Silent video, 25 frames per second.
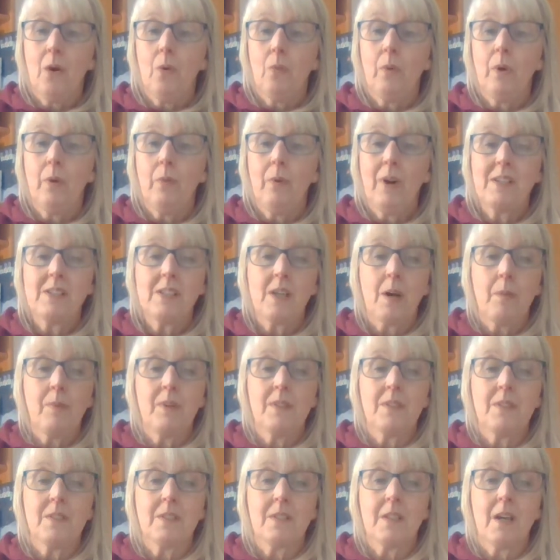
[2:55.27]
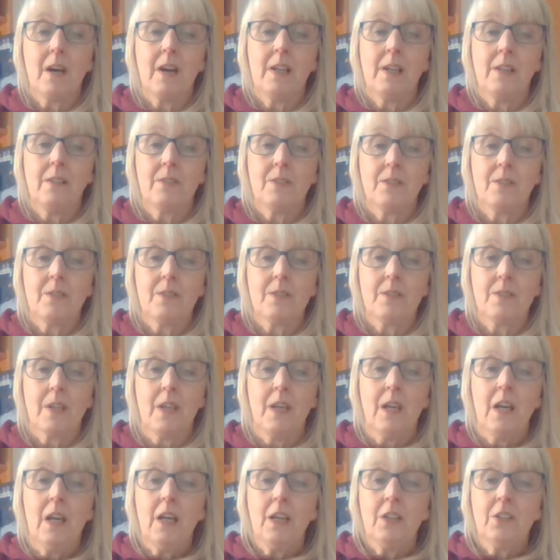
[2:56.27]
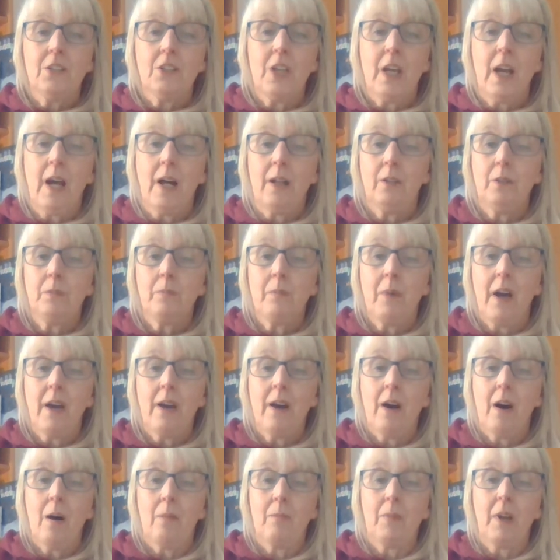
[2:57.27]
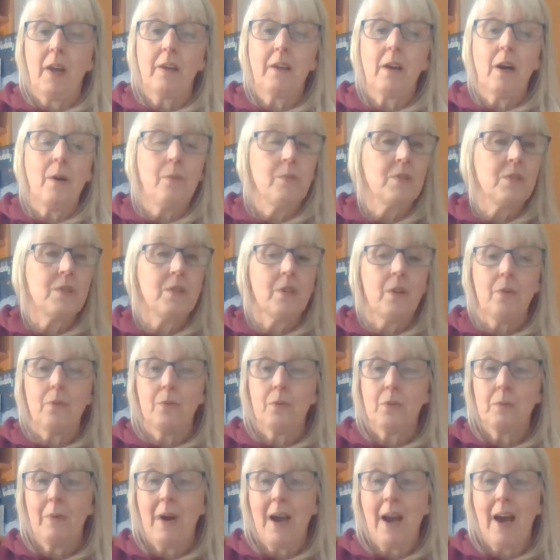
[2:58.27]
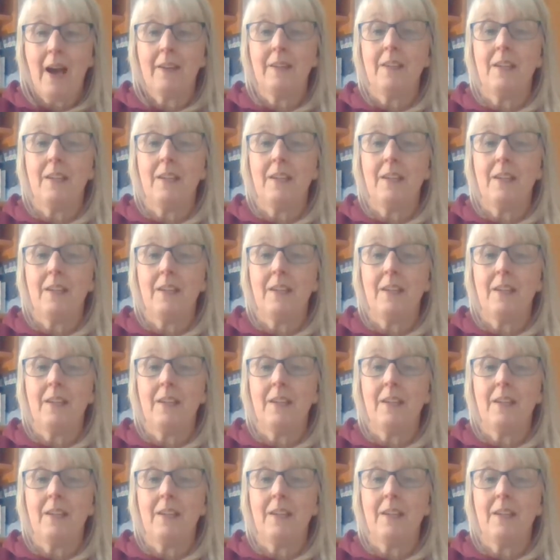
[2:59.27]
We went up in silence. She held my arm like I was an old man,